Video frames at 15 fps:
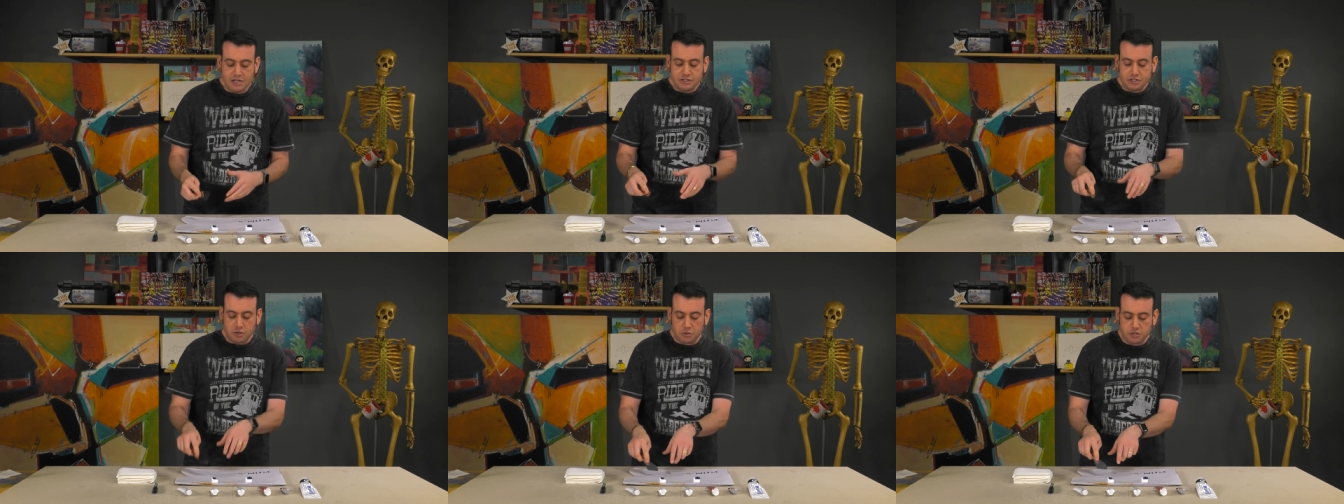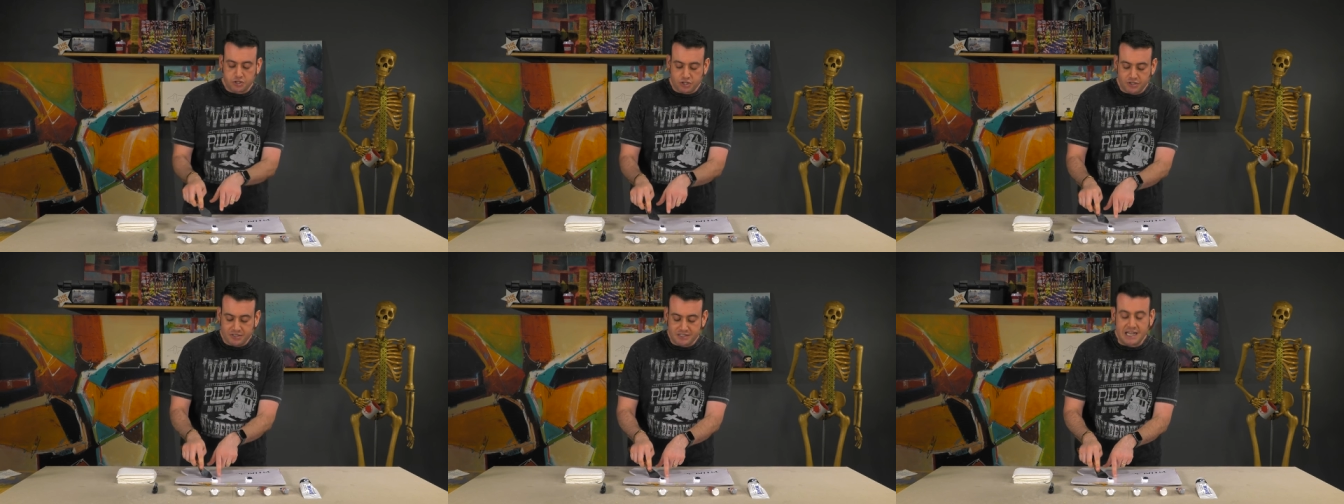So it
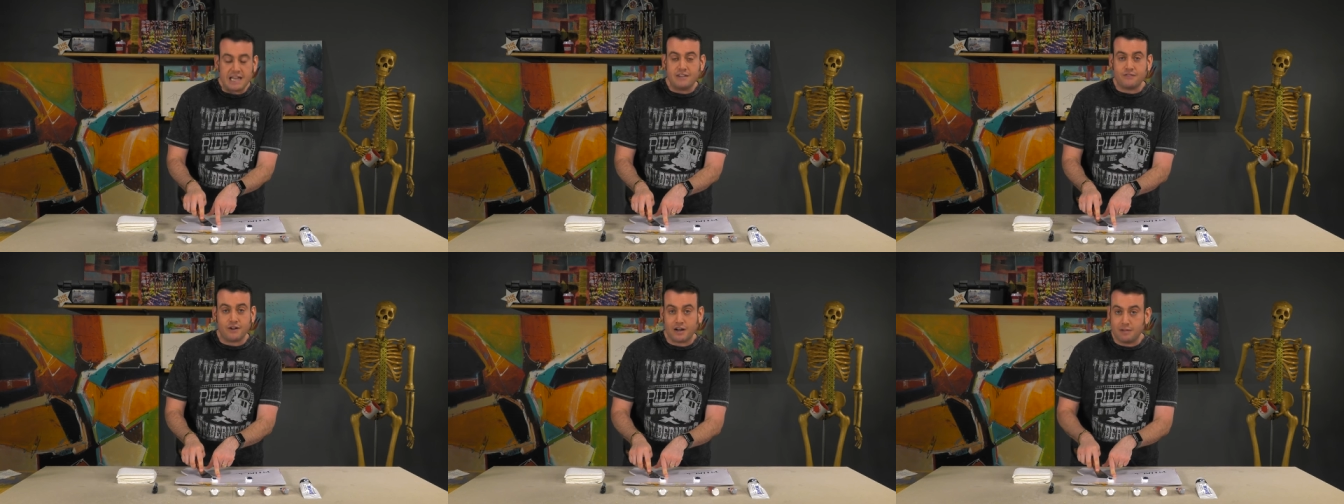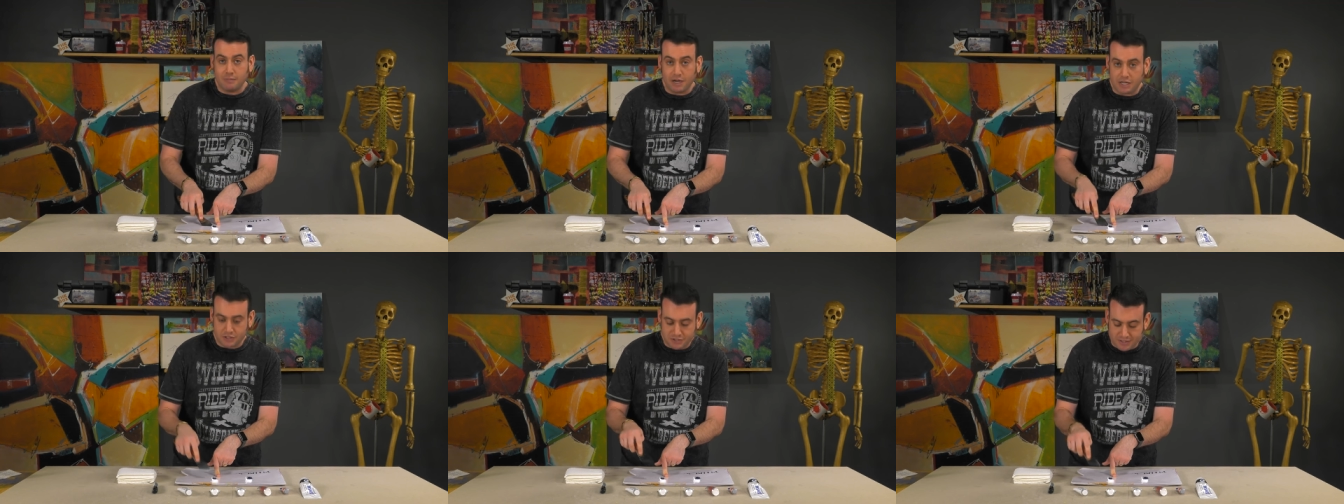shouldn't take very
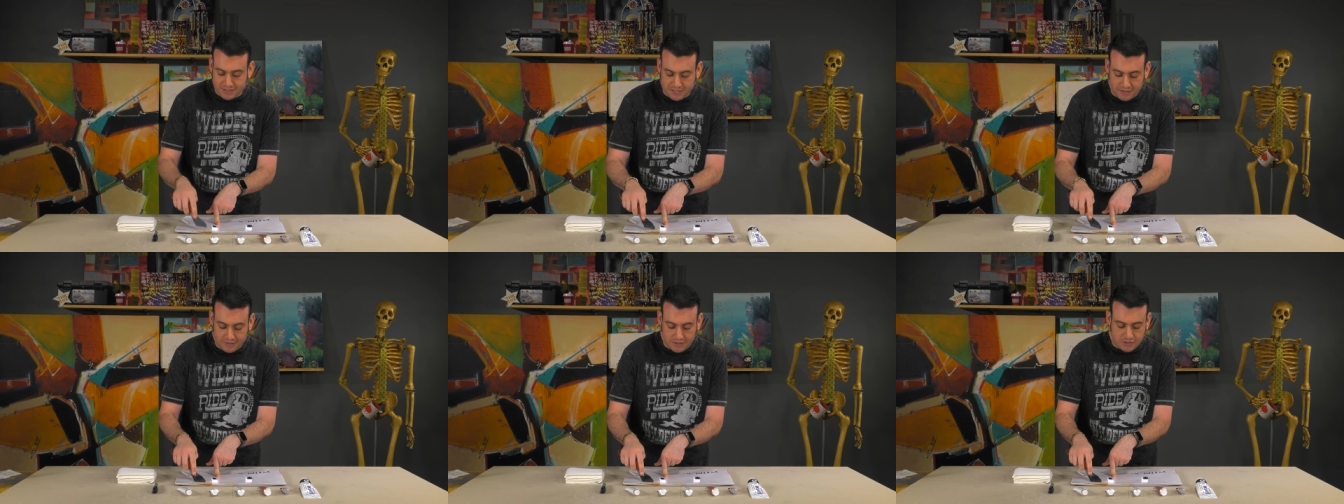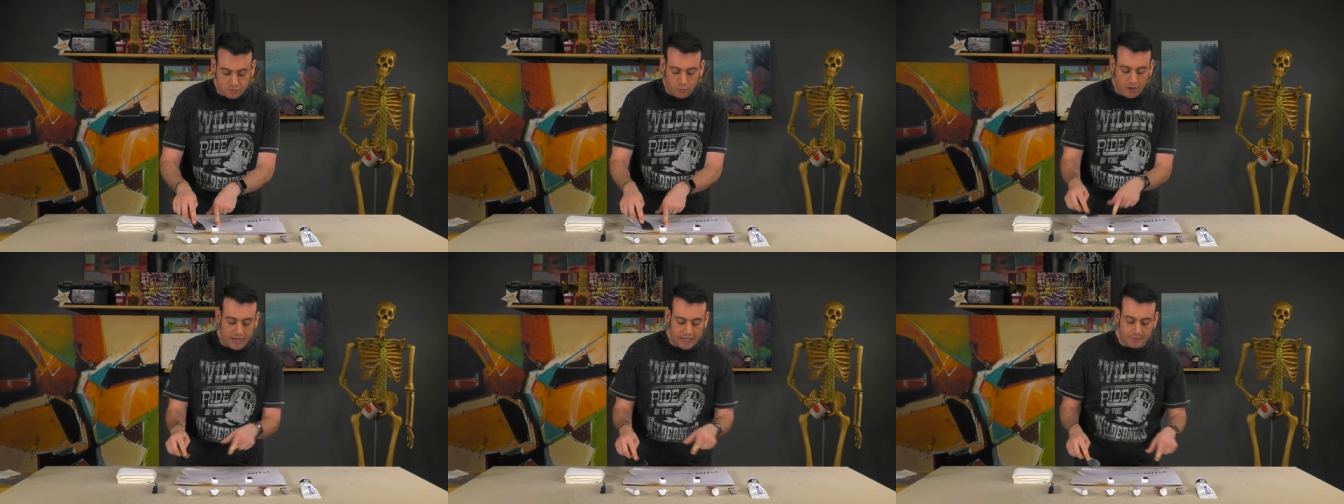much to tint this
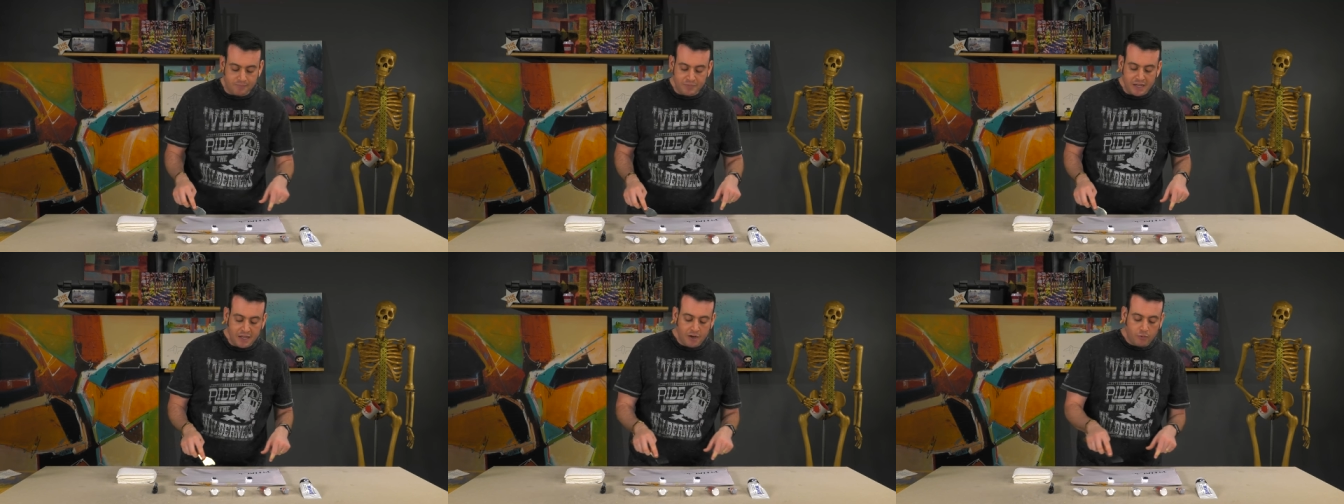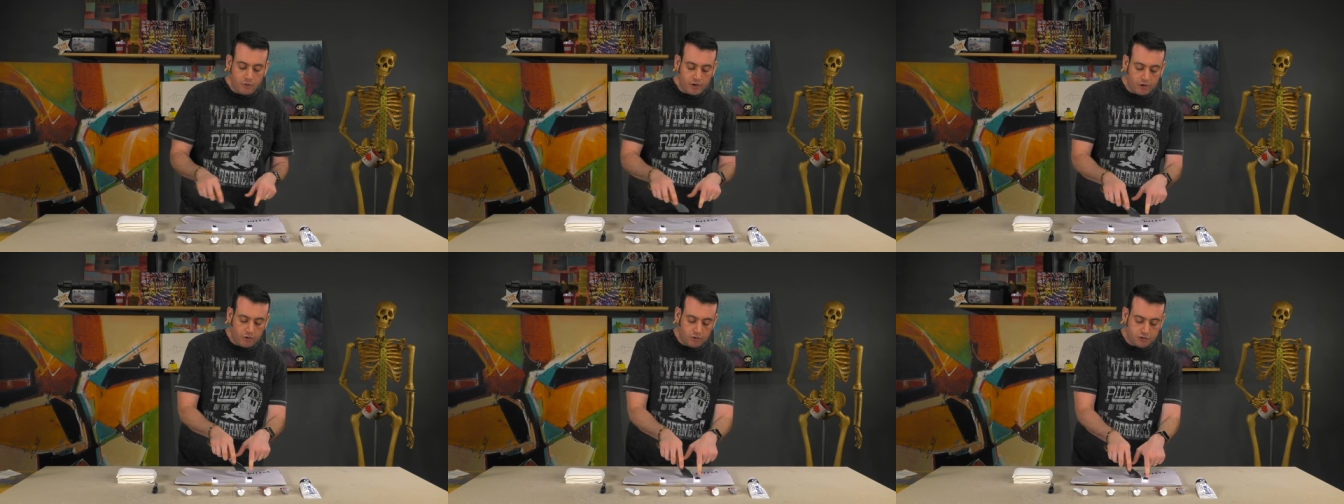white,
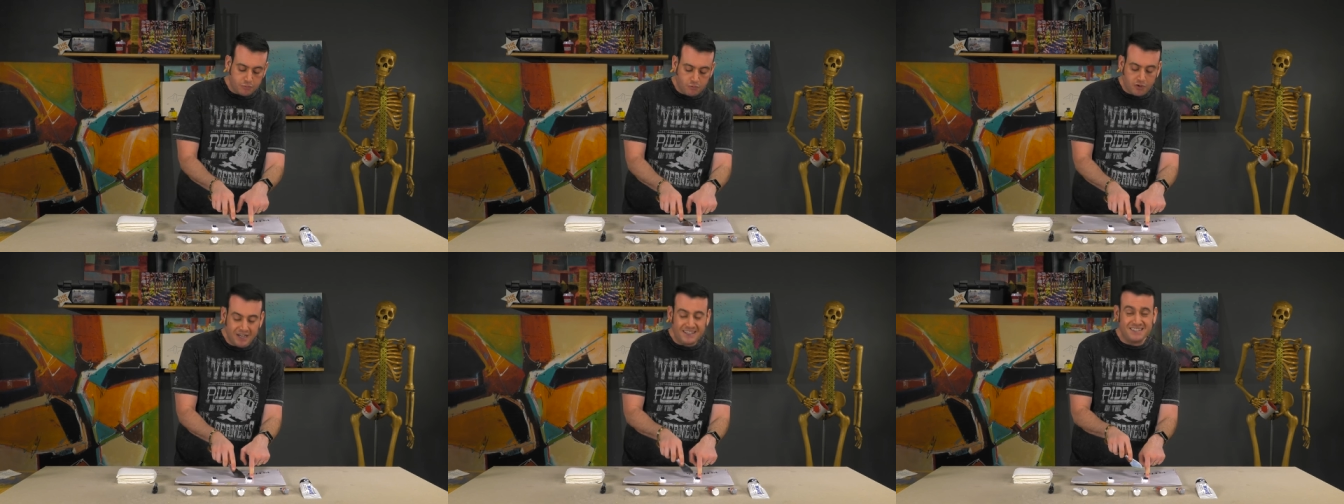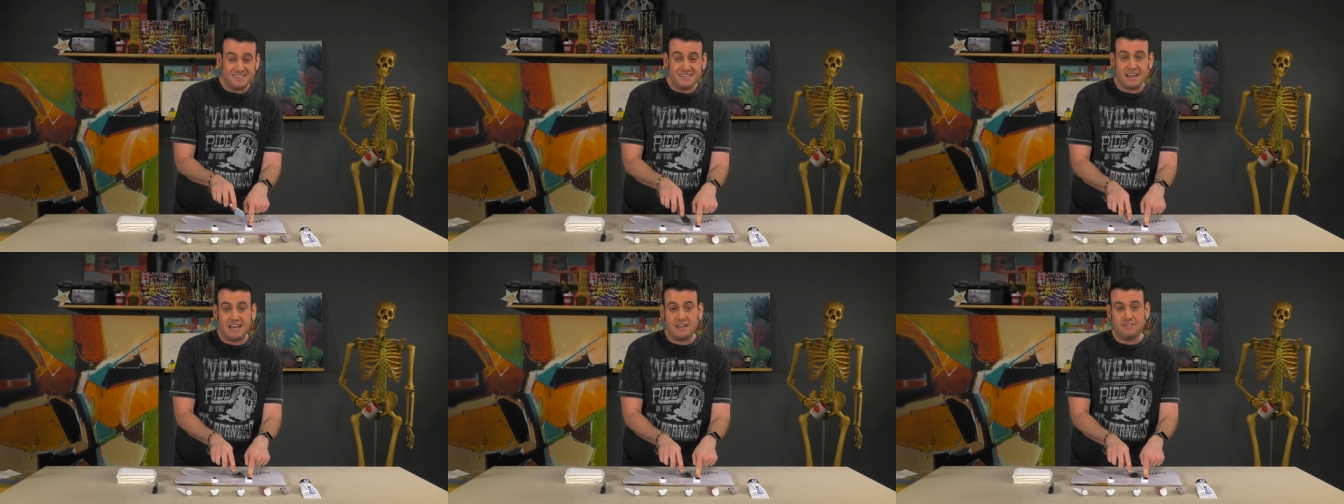where ultramarine
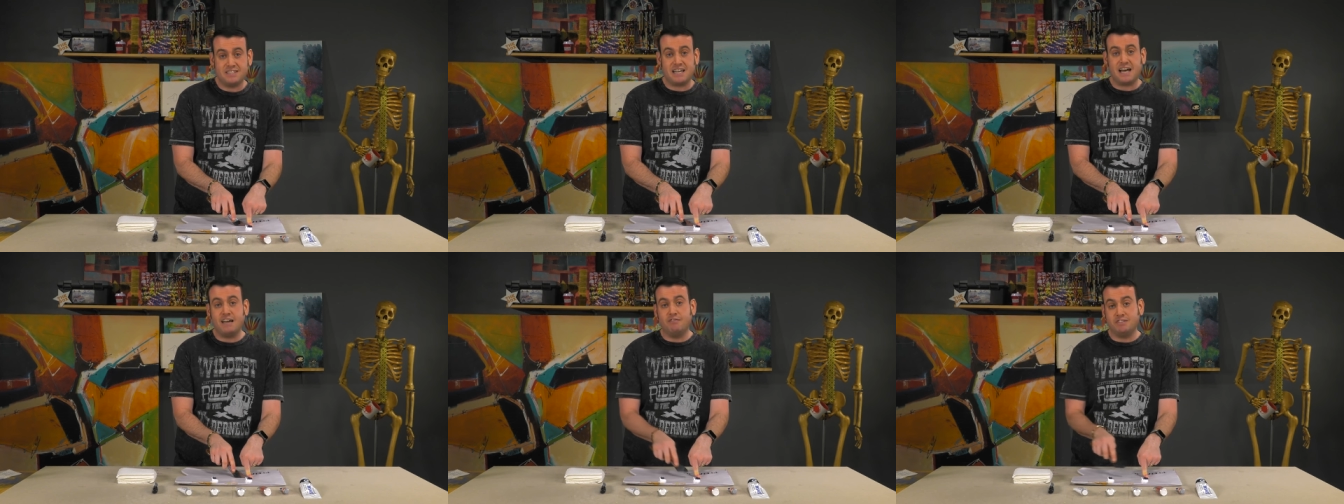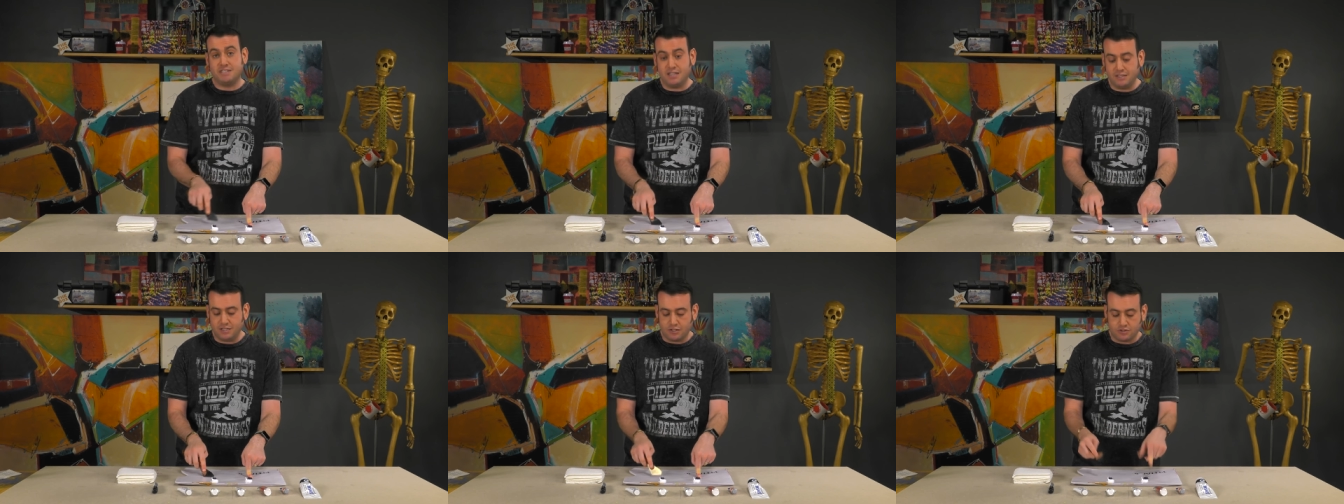does not have as high of a
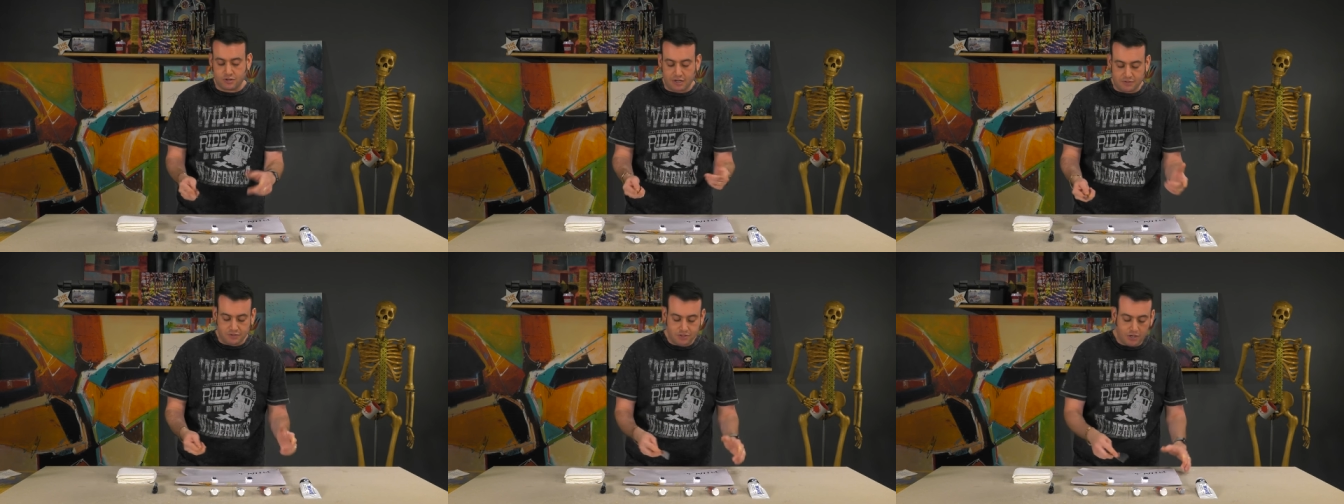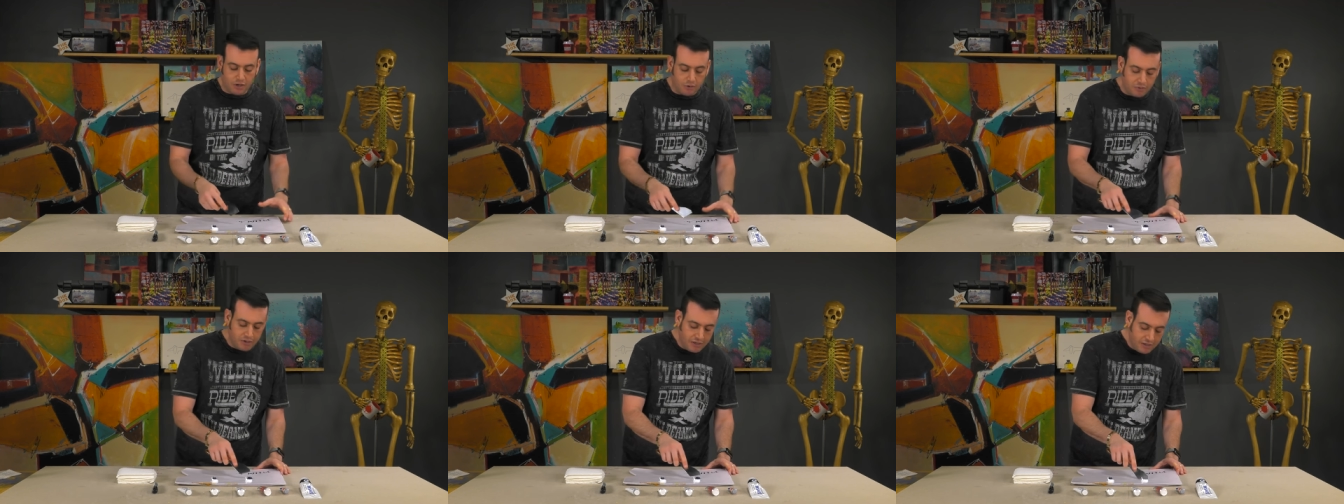tinting strength.
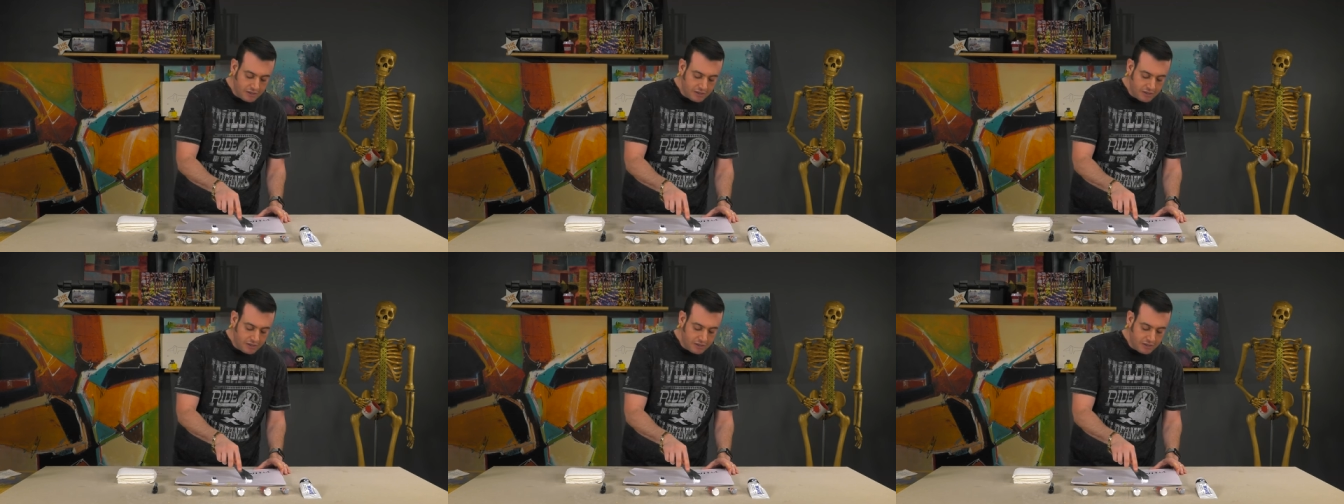So